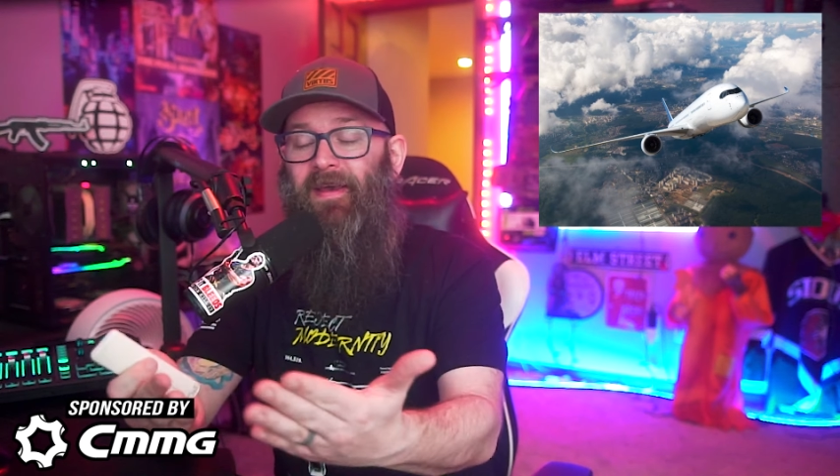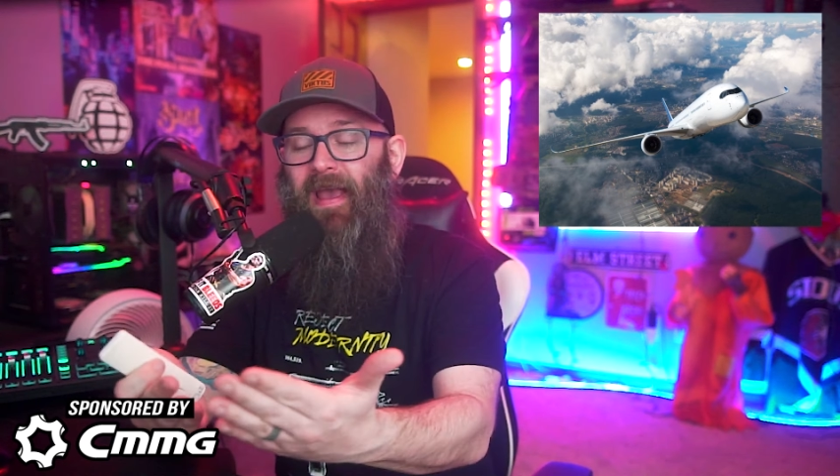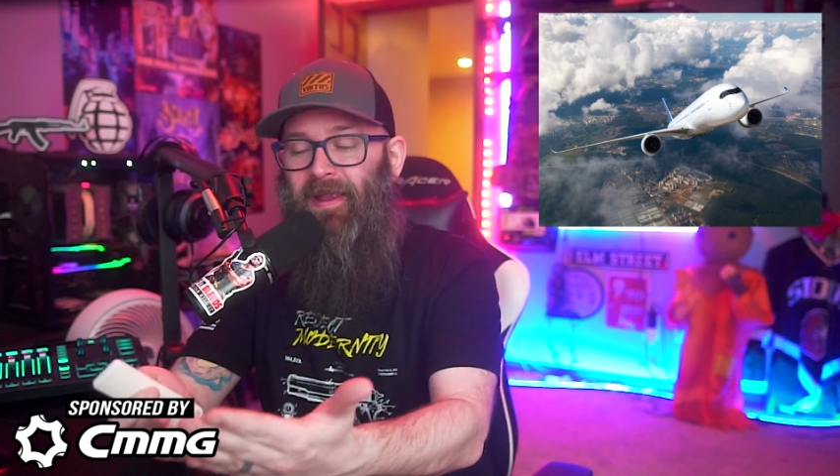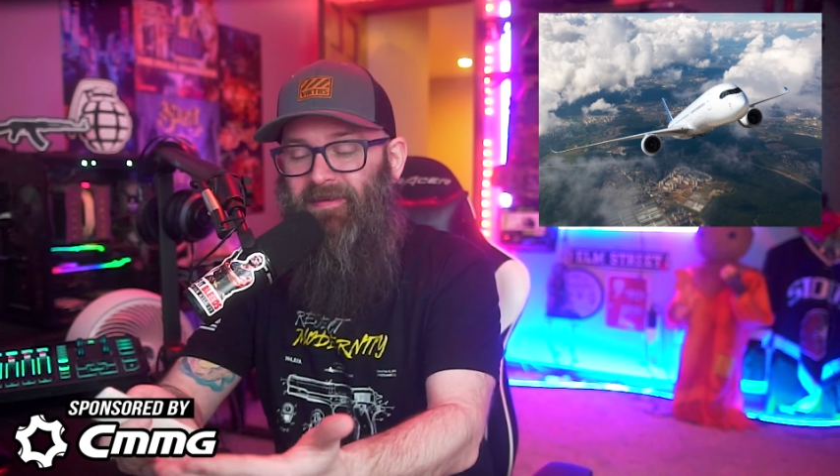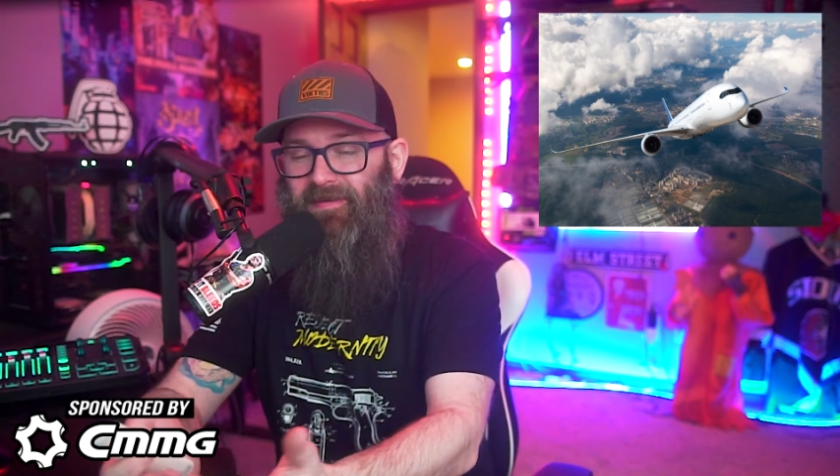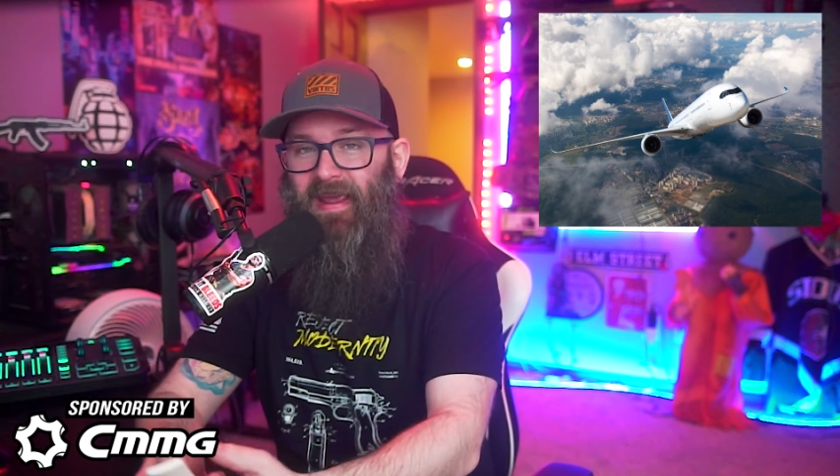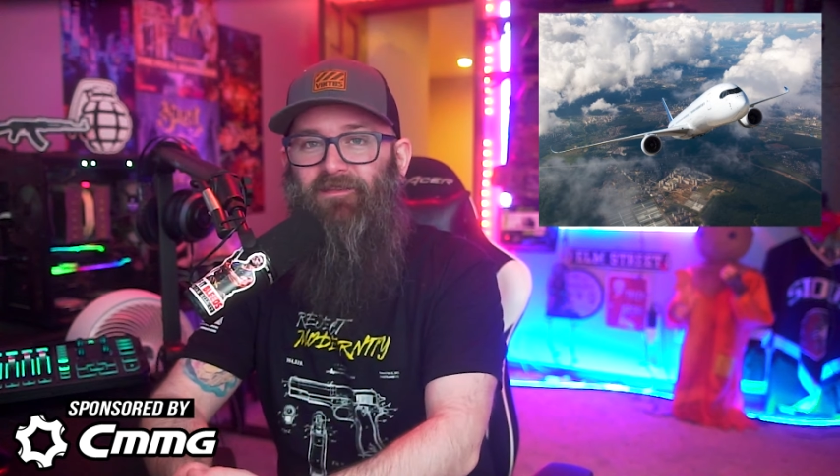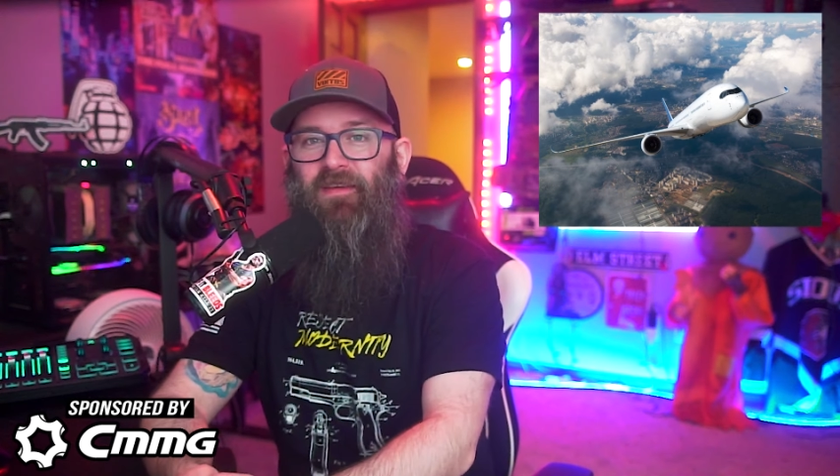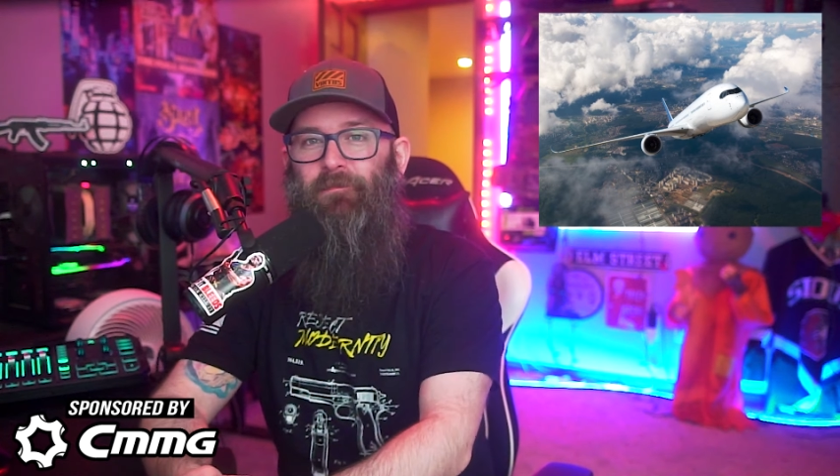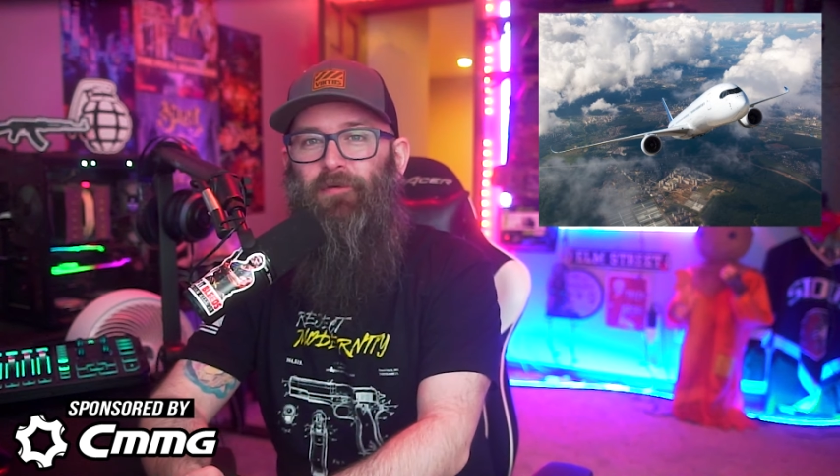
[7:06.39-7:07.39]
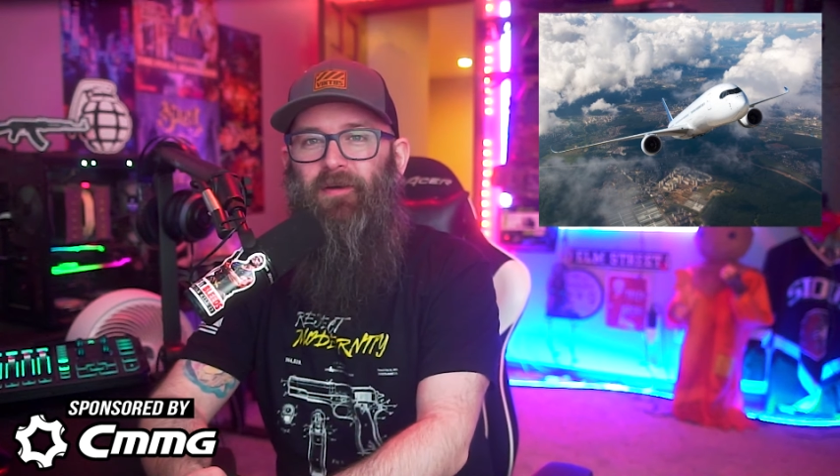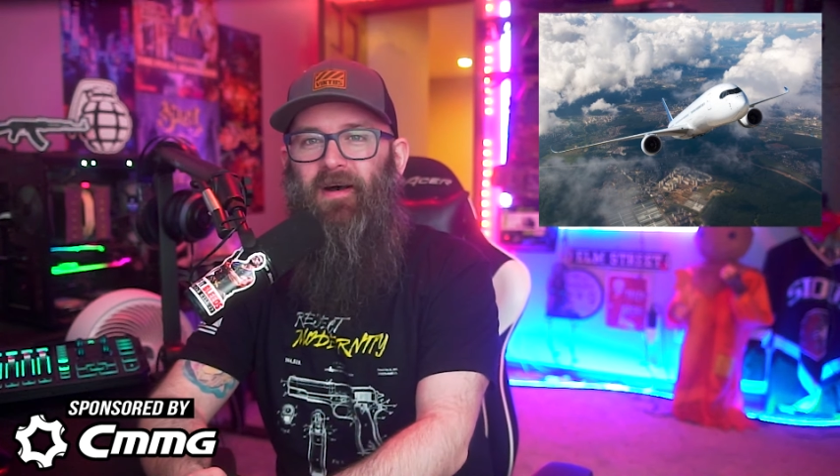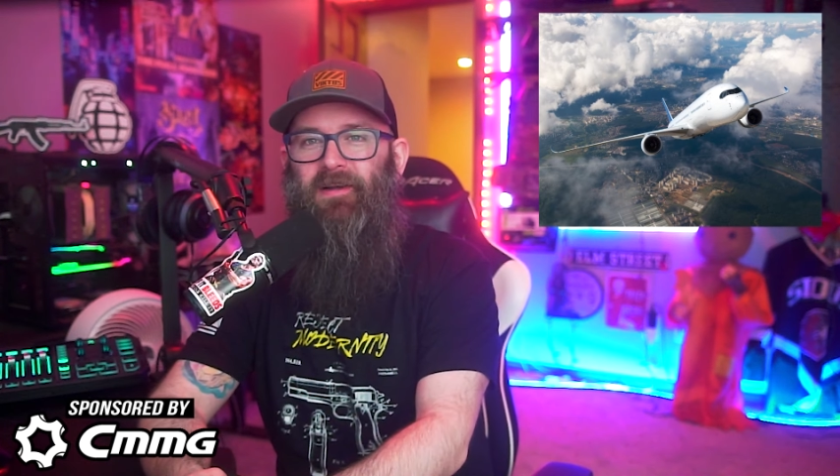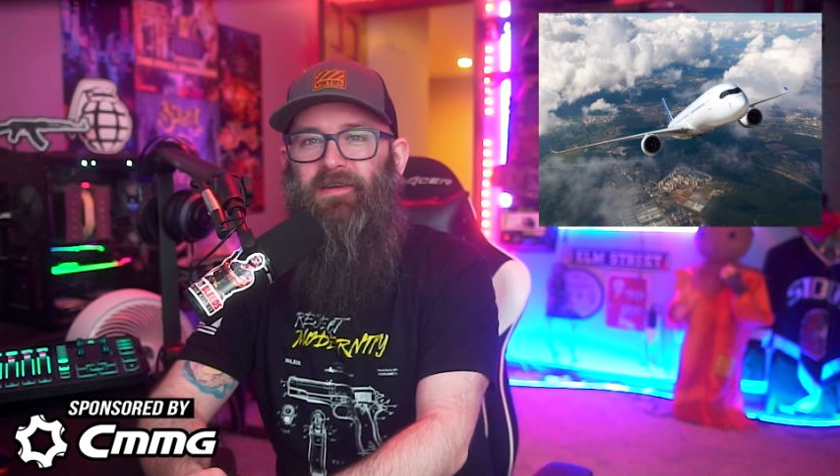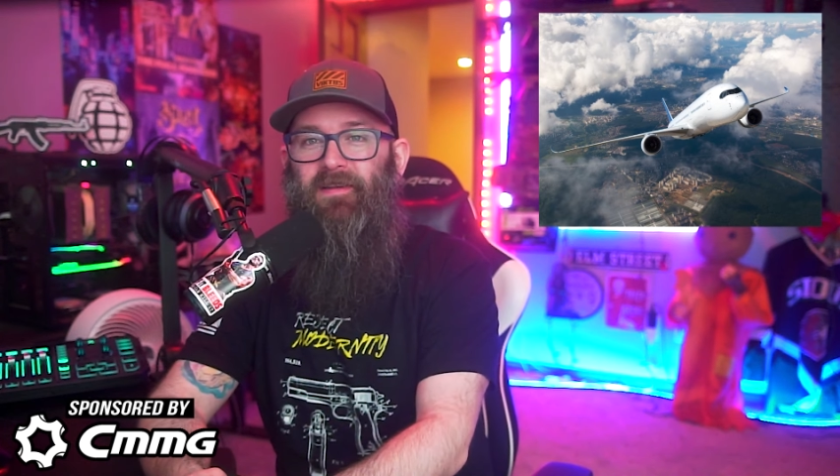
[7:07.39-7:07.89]
and safety
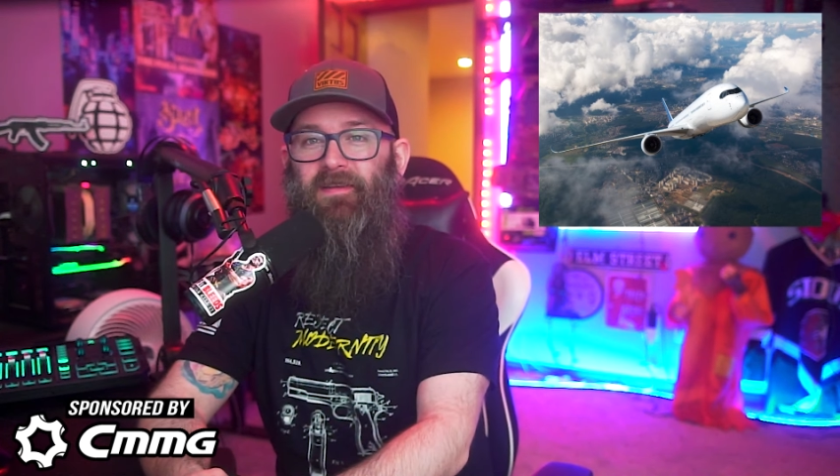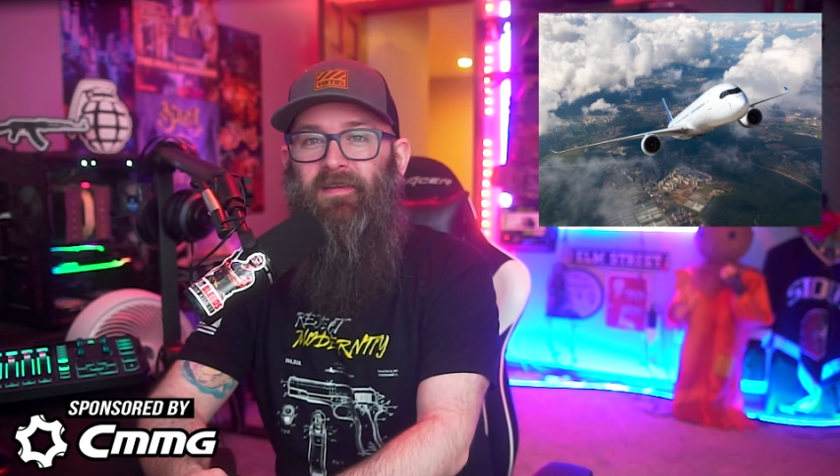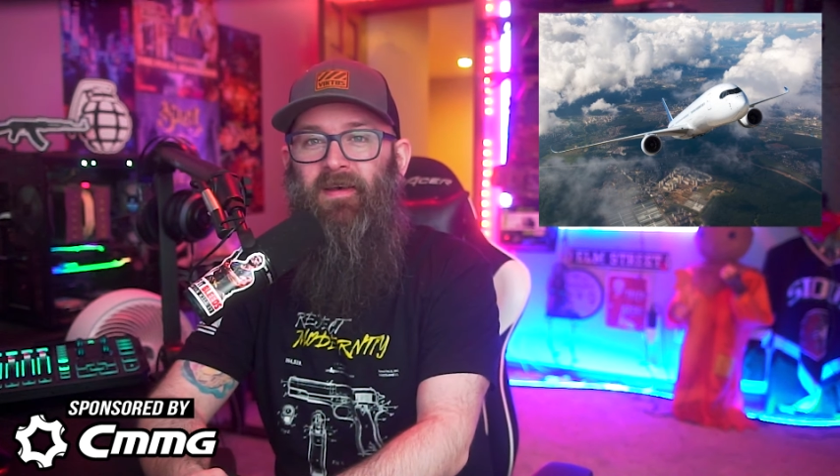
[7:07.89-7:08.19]
precautions.